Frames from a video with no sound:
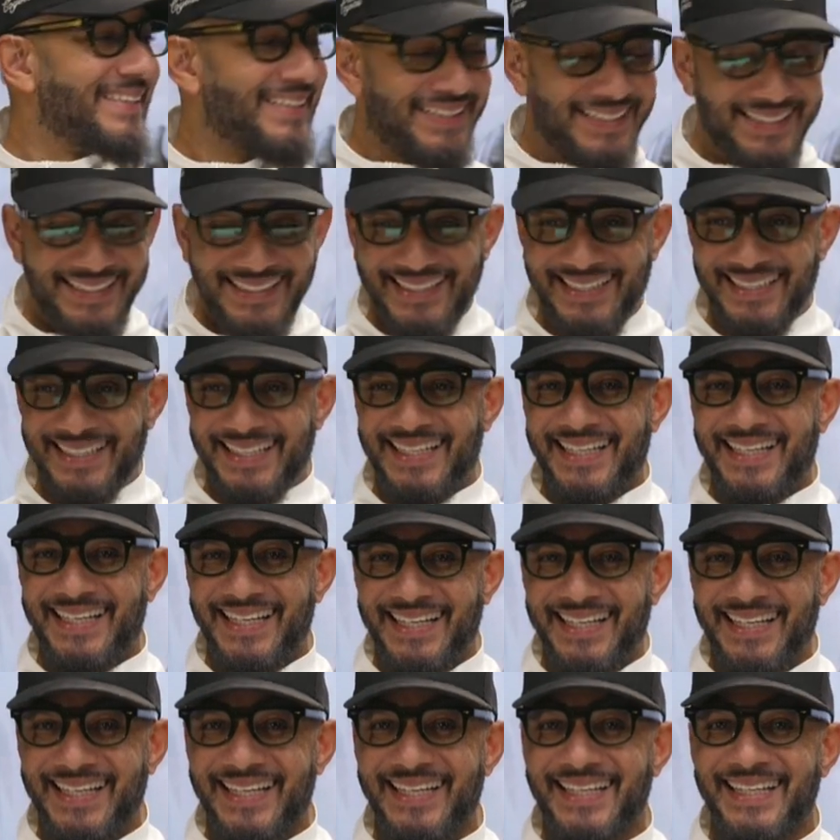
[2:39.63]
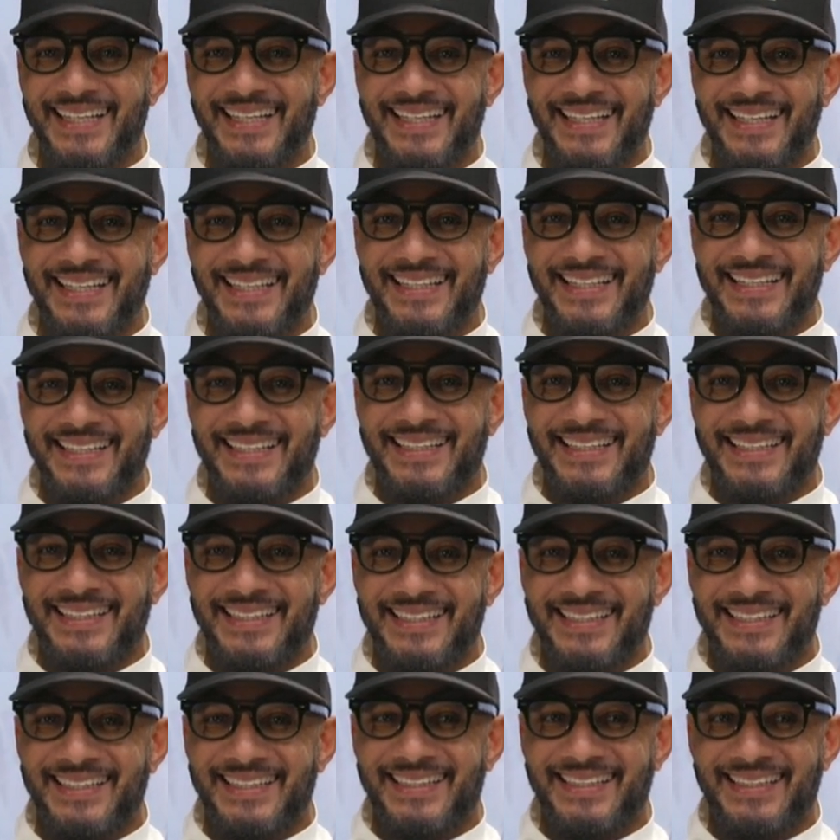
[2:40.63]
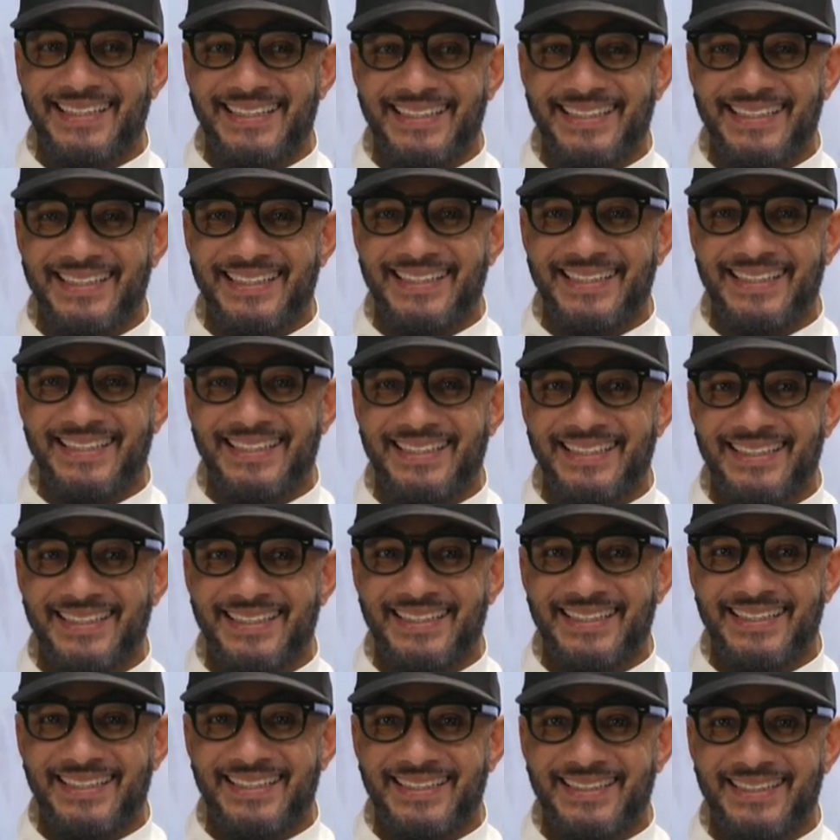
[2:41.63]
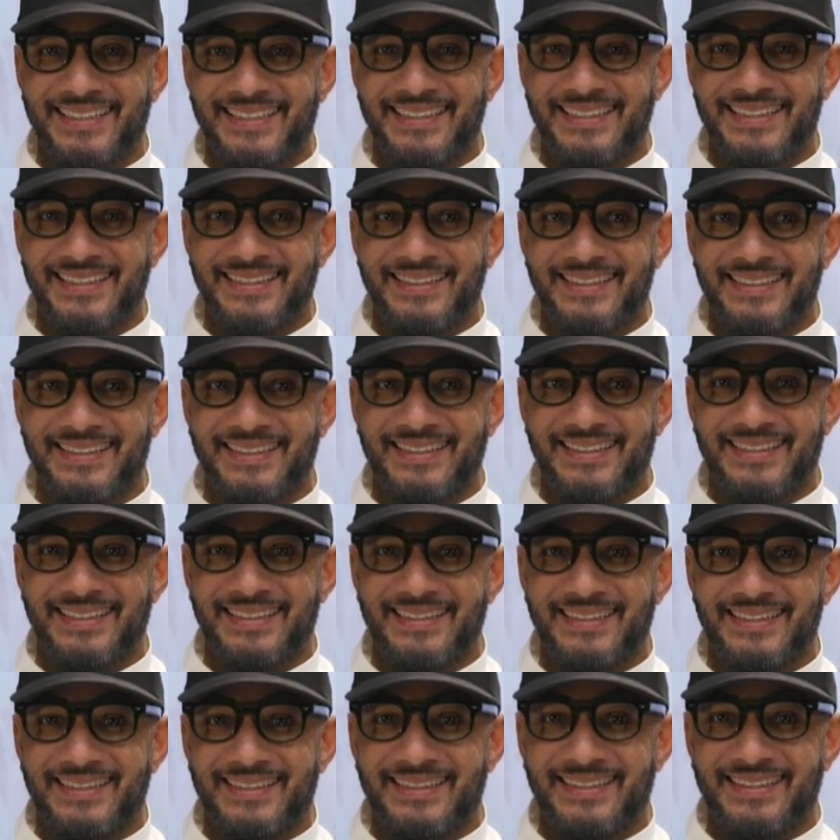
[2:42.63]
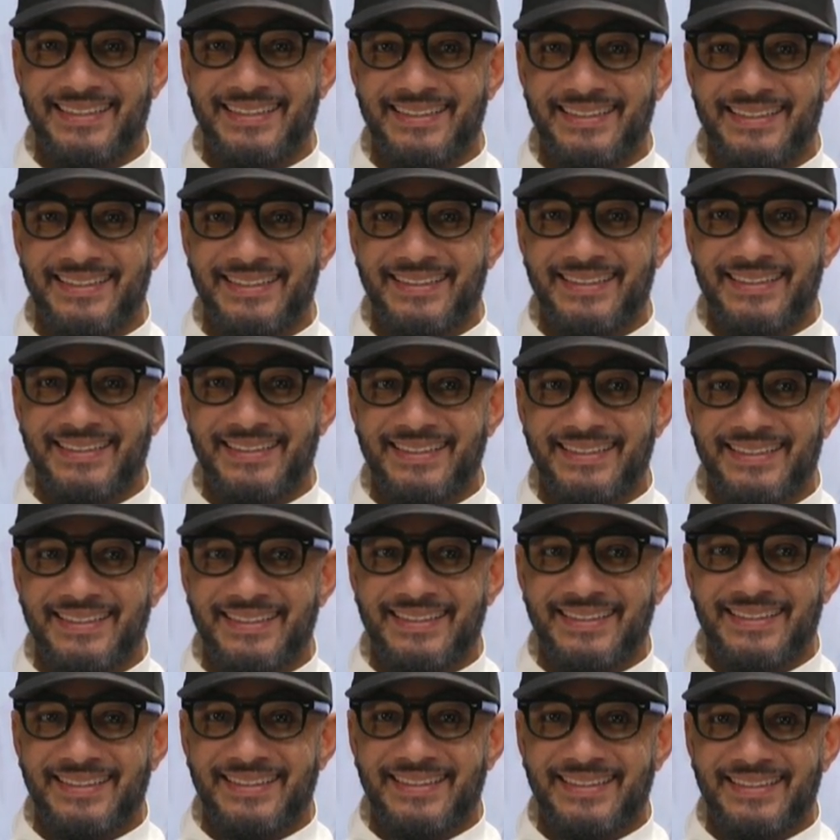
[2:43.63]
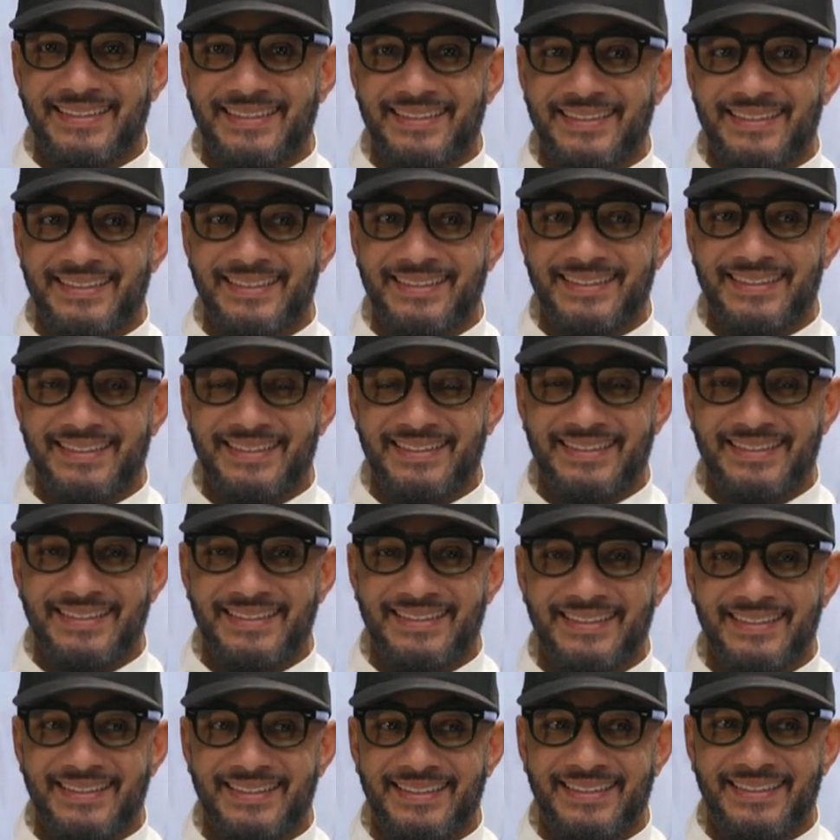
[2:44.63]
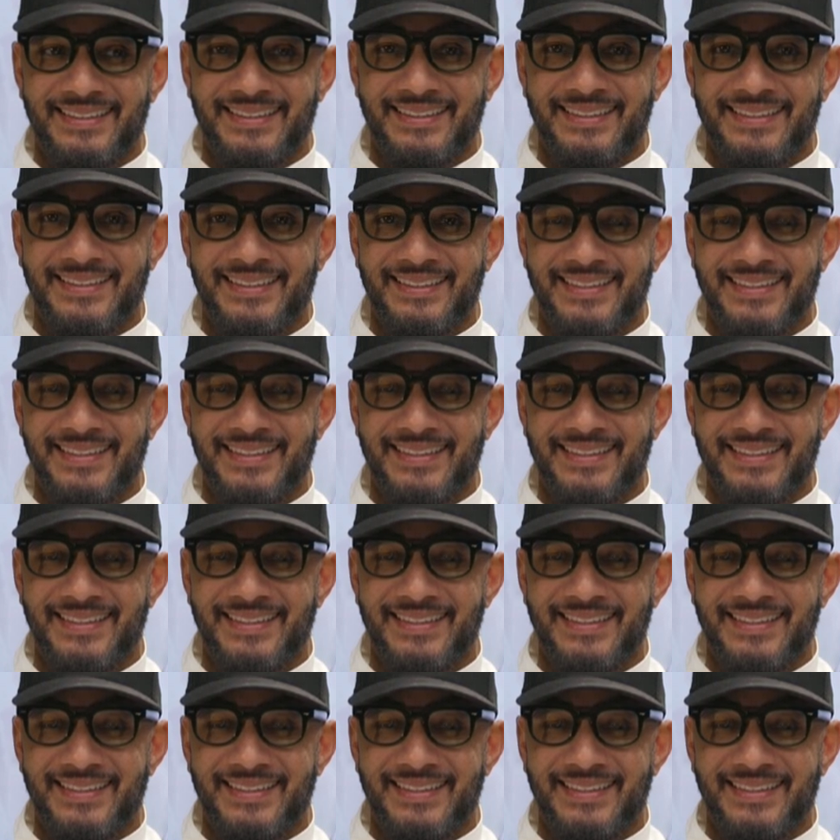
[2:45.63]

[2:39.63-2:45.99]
[no speech]